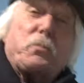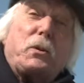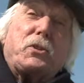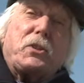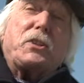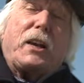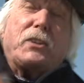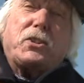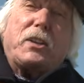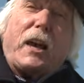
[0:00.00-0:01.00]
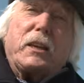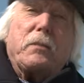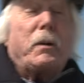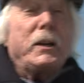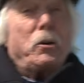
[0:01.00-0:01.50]
once the sail's set
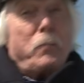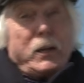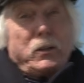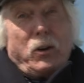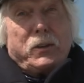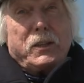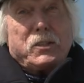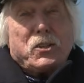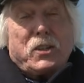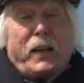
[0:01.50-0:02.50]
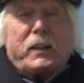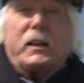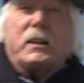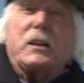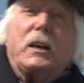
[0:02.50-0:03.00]
you may or may not need to slacken
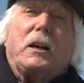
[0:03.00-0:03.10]
it,